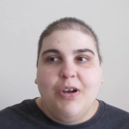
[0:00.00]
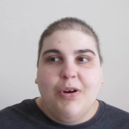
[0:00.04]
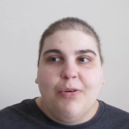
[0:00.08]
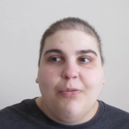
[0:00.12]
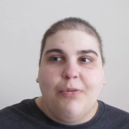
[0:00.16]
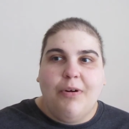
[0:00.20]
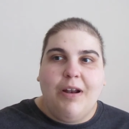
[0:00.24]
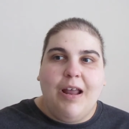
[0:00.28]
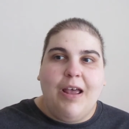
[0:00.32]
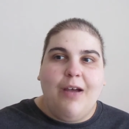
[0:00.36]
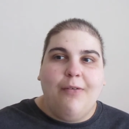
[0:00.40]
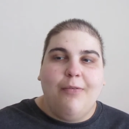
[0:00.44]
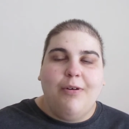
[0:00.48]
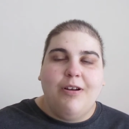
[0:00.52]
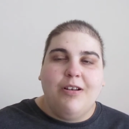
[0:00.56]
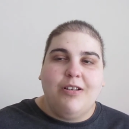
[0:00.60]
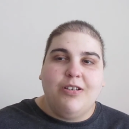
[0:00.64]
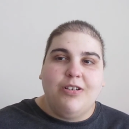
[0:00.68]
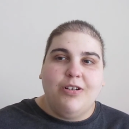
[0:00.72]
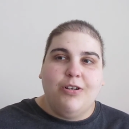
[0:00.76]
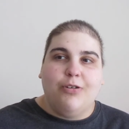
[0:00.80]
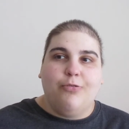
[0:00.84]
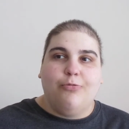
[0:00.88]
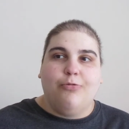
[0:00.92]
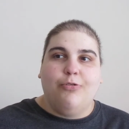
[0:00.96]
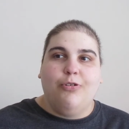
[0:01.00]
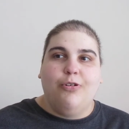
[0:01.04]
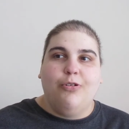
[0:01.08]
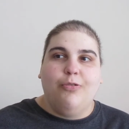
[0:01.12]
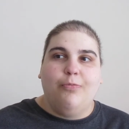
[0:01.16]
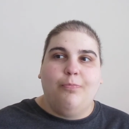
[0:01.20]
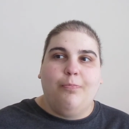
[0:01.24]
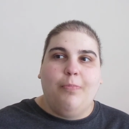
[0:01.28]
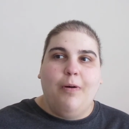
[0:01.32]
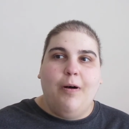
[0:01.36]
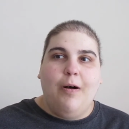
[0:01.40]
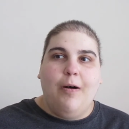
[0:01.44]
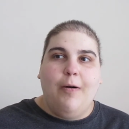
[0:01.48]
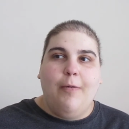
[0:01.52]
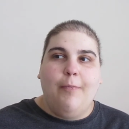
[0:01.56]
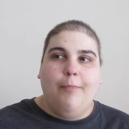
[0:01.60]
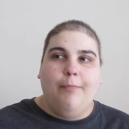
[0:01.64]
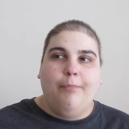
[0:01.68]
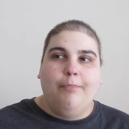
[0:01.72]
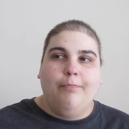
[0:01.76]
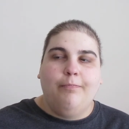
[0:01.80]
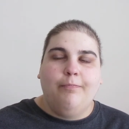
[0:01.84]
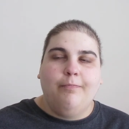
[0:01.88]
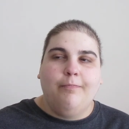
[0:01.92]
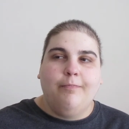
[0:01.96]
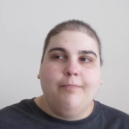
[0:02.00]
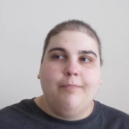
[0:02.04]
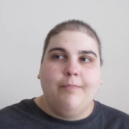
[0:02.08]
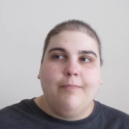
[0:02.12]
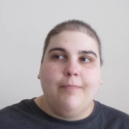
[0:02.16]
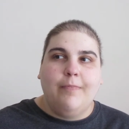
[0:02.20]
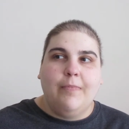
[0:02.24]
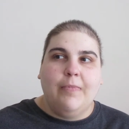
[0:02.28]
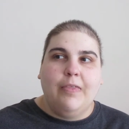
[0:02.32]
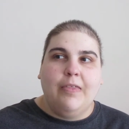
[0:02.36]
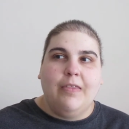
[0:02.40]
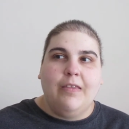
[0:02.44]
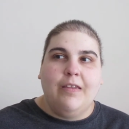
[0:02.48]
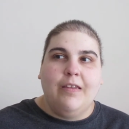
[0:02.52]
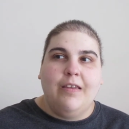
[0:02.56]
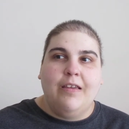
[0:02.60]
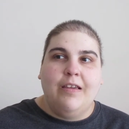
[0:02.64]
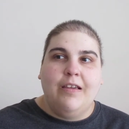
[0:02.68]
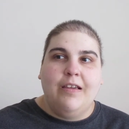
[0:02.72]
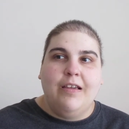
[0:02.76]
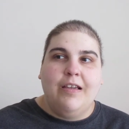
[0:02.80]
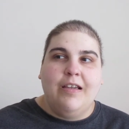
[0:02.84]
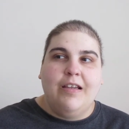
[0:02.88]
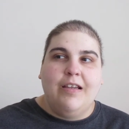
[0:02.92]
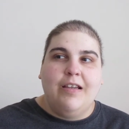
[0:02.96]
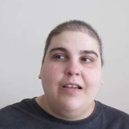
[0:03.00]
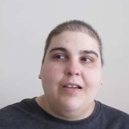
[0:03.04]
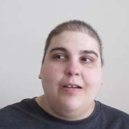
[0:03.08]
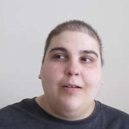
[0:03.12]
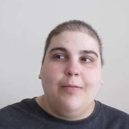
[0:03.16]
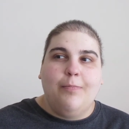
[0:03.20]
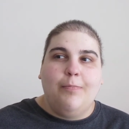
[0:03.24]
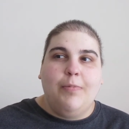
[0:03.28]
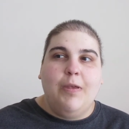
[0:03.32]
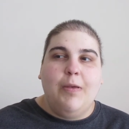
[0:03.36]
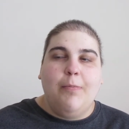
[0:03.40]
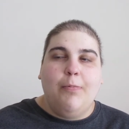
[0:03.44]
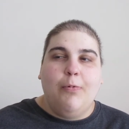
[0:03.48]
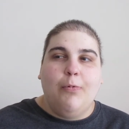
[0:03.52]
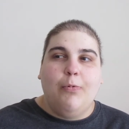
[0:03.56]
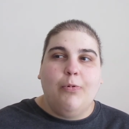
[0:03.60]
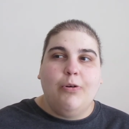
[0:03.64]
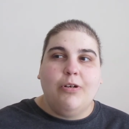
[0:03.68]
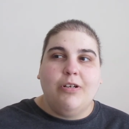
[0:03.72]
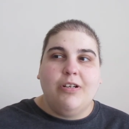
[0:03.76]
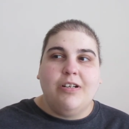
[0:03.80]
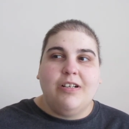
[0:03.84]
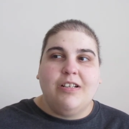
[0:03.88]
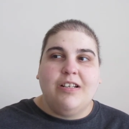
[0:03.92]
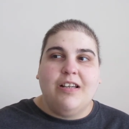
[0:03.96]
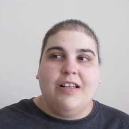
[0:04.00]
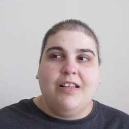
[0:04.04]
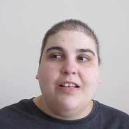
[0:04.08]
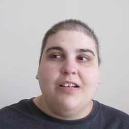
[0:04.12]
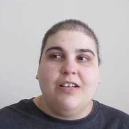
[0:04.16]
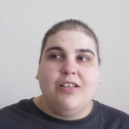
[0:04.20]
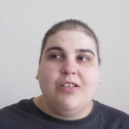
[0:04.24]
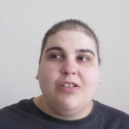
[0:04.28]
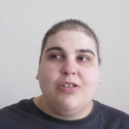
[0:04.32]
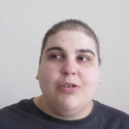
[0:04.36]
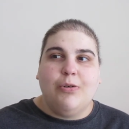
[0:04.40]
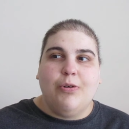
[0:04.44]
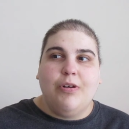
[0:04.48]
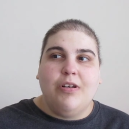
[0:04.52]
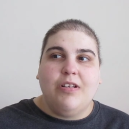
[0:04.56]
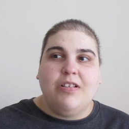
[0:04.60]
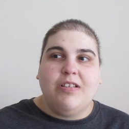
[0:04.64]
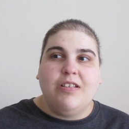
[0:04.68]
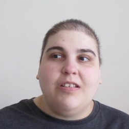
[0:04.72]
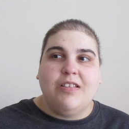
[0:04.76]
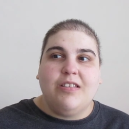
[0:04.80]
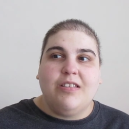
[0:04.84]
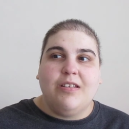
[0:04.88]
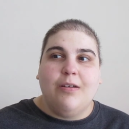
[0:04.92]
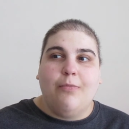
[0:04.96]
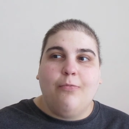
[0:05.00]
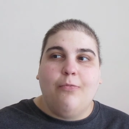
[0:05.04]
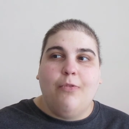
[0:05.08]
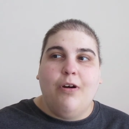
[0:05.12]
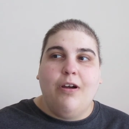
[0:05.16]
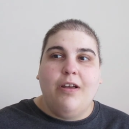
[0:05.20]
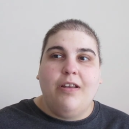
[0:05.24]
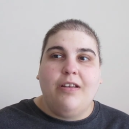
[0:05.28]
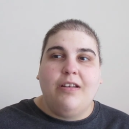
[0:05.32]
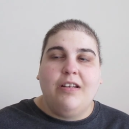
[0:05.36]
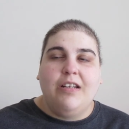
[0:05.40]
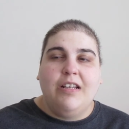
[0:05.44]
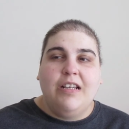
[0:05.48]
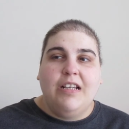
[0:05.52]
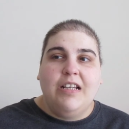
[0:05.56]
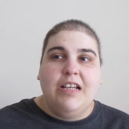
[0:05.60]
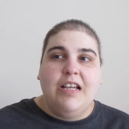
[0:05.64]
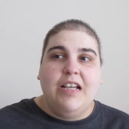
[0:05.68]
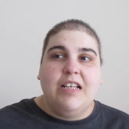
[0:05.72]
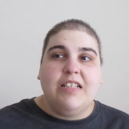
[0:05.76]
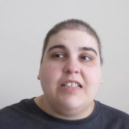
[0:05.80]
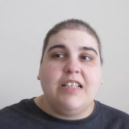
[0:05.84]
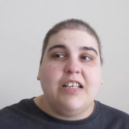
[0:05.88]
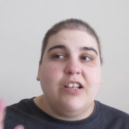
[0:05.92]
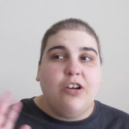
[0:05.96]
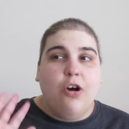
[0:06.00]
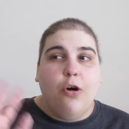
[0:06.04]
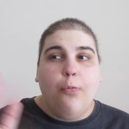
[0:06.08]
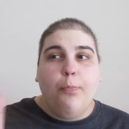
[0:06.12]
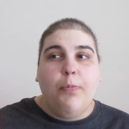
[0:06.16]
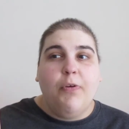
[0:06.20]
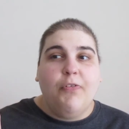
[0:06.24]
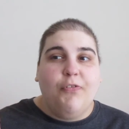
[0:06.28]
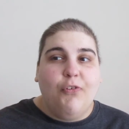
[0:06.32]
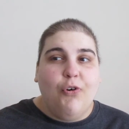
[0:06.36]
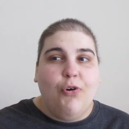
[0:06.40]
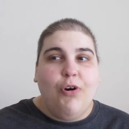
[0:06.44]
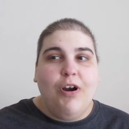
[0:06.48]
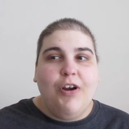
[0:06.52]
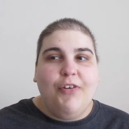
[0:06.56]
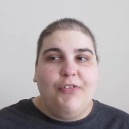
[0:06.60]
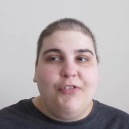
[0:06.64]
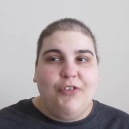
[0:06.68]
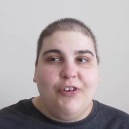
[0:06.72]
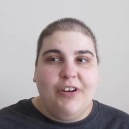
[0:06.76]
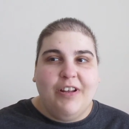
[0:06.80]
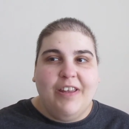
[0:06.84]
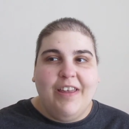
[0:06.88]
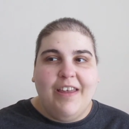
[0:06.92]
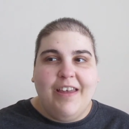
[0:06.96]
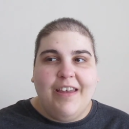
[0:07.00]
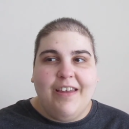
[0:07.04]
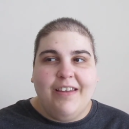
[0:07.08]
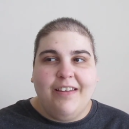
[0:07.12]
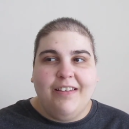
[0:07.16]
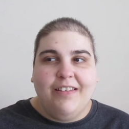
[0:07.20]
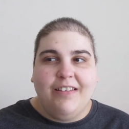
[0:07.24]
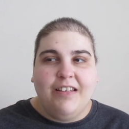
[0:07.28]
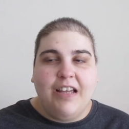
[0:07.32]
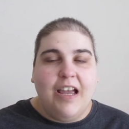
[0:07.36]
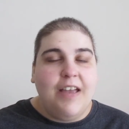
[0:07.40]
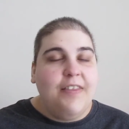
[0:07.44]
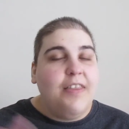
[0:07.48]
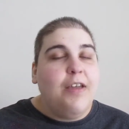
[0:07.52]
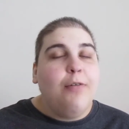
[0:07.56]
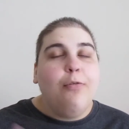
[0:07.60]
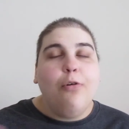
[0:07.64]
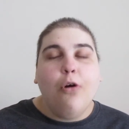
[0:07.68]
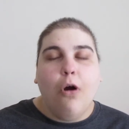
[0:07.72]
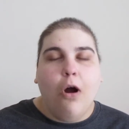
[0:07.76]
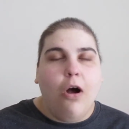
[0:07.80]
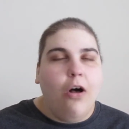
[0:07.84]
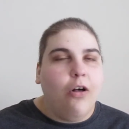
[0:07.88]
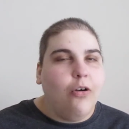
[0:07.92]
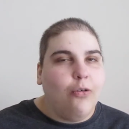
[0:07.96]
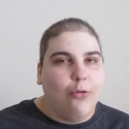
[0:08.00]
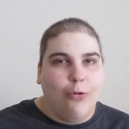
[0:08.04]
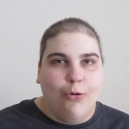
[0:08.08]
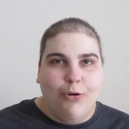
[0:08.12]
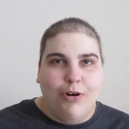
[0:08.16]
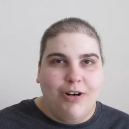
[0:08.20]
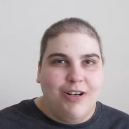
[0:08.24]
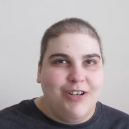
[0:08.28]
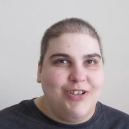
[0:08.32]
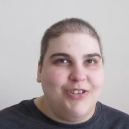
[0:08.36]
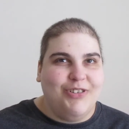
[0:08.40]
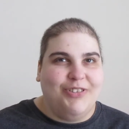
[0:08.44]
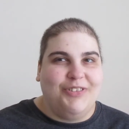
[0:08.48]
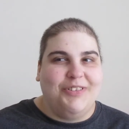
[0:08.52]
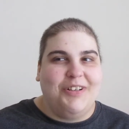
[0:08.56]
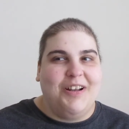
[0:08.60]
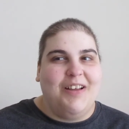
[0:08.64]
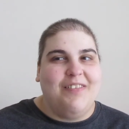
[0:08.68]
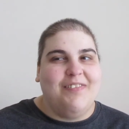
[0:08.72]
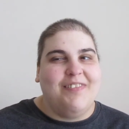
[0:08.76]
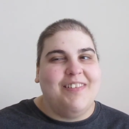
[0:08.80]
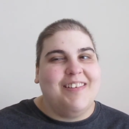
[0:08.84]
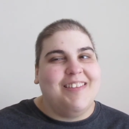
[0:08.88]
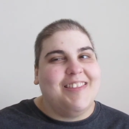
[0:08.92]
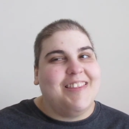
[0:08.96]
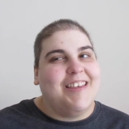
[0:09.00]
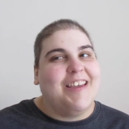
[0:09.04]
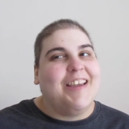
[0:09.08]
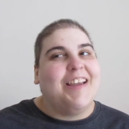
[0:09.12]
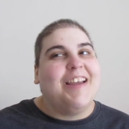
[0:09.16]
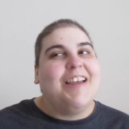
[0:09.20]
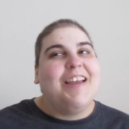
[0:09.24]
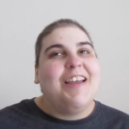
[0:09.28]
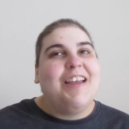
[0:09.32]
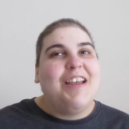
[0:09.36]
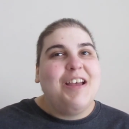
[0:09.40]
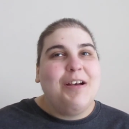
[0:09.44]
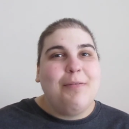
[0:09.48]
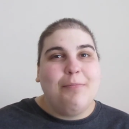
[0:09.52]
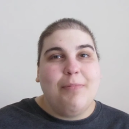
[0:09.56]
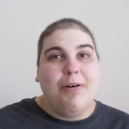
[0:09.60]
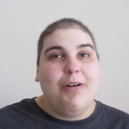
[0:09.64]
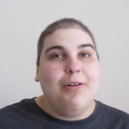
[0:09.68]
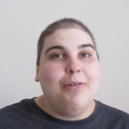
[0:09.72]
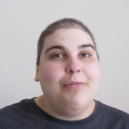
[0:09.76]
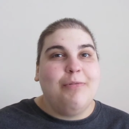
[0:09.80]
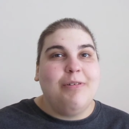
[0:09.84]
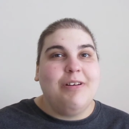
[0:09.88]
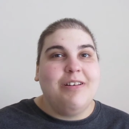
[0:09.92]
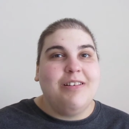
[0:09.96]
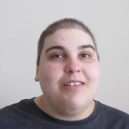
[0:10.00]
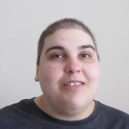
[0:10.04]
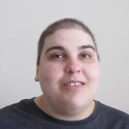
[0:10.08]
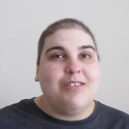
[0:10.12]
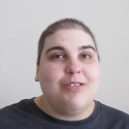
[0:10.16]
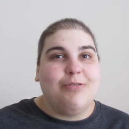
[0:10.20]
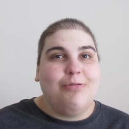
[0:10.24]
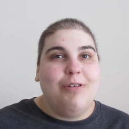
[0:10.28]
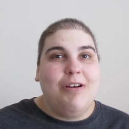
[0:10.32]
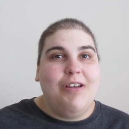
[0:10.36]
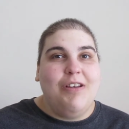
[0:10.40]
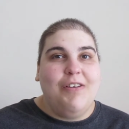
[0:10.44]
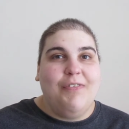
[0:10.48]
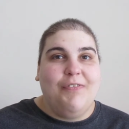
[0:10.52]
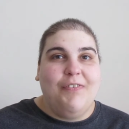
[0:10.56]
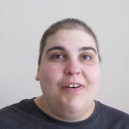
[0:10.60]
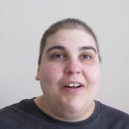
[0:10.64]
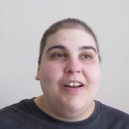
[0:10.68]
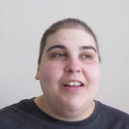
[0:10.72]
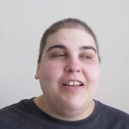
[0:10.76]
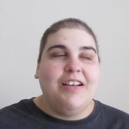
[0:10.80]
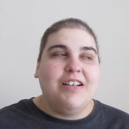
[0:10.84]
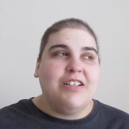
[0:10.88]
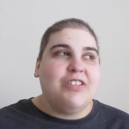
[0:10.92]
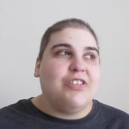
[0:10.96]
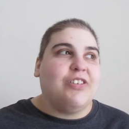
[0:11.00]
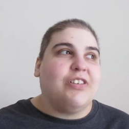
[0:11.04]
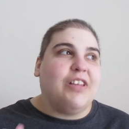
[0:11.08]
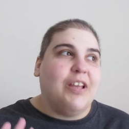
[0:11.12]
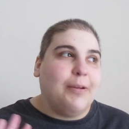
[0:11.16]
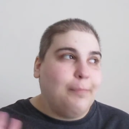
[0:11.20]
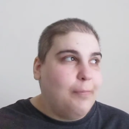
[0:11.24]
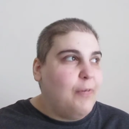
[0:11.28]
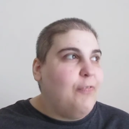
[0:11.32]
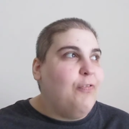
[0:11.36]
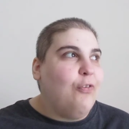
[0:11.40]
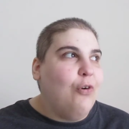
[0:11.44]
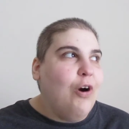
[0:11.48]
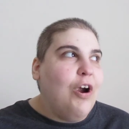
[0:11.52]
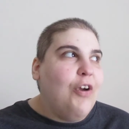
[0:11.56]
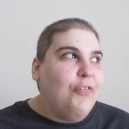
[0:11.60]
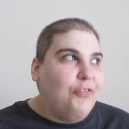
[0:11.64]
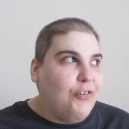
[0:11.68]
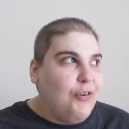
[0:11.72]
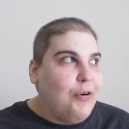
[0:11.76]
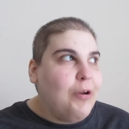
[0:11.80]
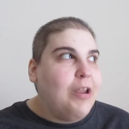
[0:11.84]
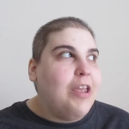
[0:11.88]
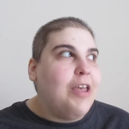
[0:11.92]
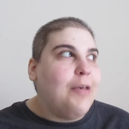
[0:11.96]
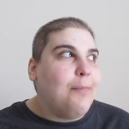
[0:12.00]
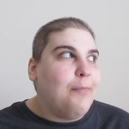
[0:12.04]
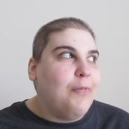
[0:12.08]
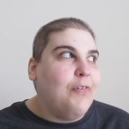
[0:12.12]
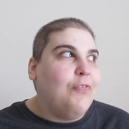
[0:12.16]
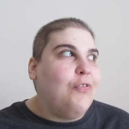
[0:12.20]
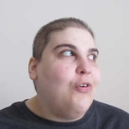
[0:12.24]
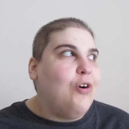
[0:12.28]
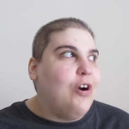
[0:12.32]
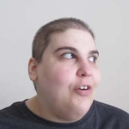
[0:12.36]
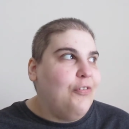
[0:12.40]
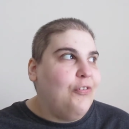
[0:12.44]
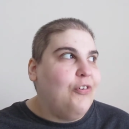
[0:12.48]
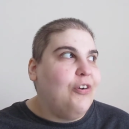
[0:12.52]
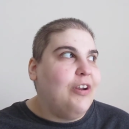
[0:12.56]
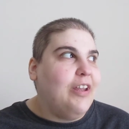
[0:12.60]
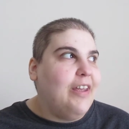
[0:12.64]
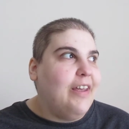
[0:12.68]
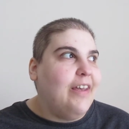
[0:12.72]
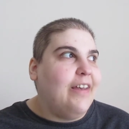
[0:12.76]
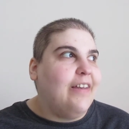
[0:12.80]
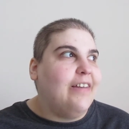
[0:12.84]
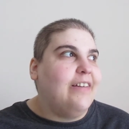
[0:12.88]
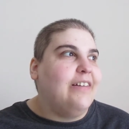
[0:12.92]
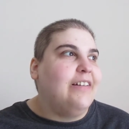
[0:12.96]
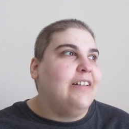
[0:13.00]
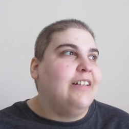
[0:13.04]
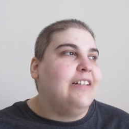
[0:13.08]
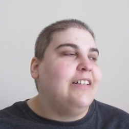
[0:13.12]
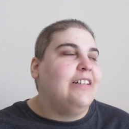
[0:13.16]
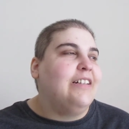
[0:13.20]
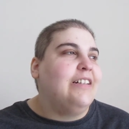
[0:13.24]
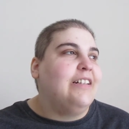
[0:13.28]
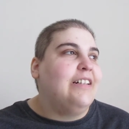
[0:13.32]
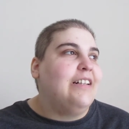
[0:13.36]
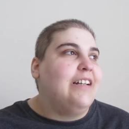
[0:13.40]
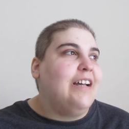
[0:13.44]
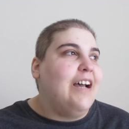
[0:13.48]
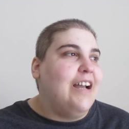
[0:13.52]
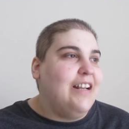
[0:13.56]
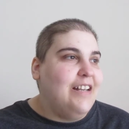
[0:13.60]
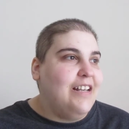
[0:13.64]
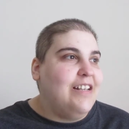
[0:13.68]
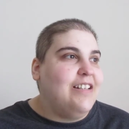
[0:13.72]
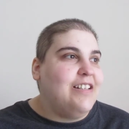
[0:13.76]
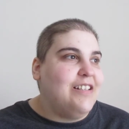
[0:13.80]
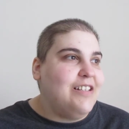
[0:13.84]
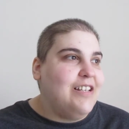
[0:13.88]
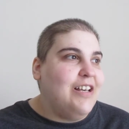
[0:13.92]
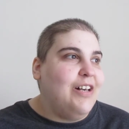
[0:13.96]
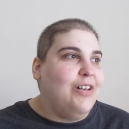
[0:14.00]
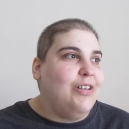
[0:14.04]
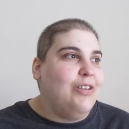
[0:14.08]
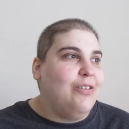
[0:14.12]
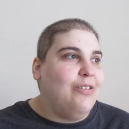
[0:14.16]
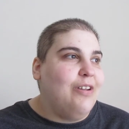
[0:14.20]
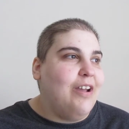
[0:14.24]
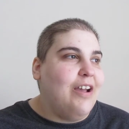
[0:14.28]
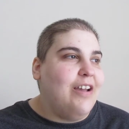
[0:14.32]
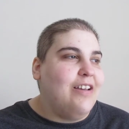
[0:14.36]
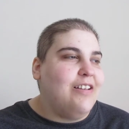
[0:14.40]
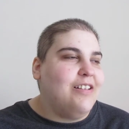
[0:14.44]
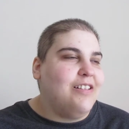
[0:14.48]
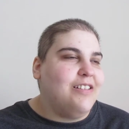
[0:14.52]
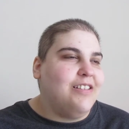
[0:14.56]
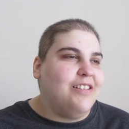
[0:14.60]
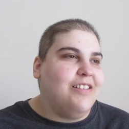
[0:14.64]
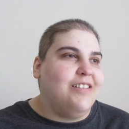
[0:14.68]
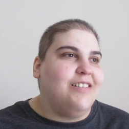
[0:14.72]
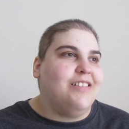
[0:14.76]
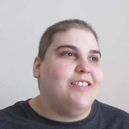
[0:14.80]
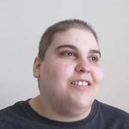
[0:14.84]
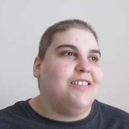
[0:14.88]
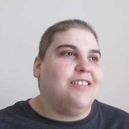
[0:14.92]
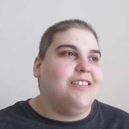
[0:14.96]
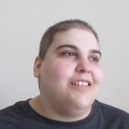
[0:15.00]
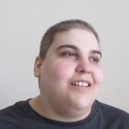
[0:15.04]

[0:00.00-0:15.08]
When I went to group, um, people were telling stories and someone is like, oh, before I forget. And they were all cordial and everything, but it was quite funny because you're like, before I forget, before I forget, I need to tell you guys this.